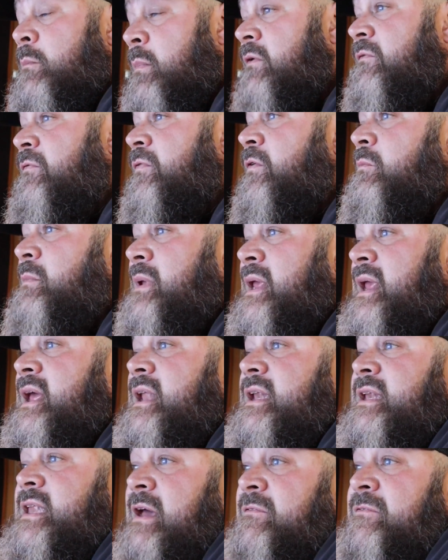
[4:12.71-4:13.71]
but for me,
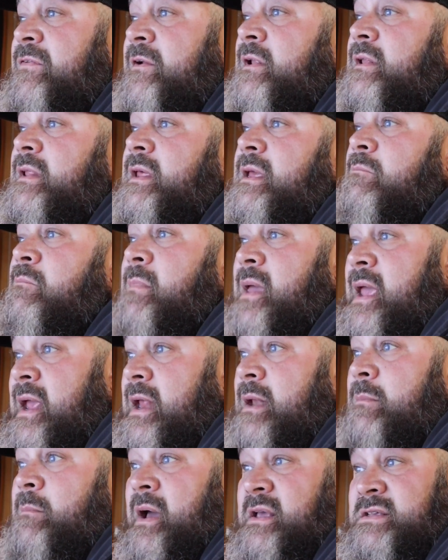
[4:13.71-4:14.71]
it definitely
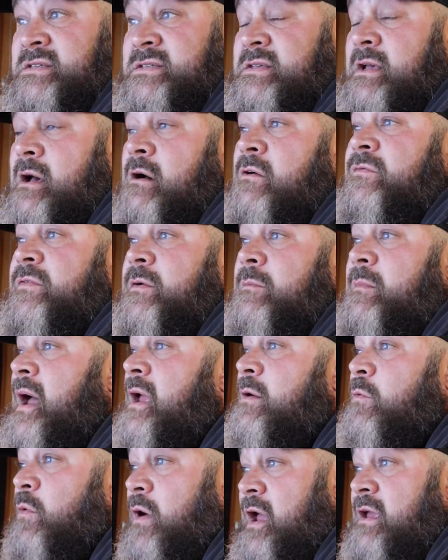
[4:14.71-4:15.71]
made myself and
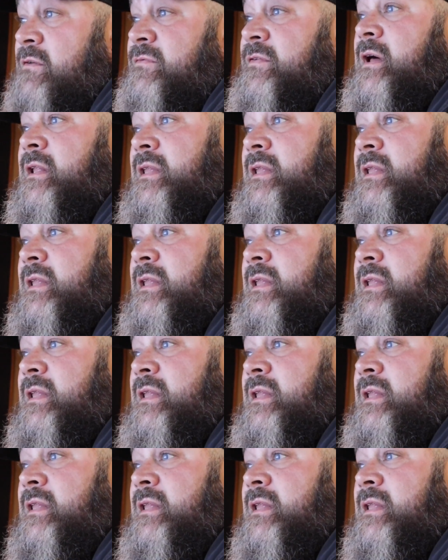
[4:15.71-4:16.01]
my wife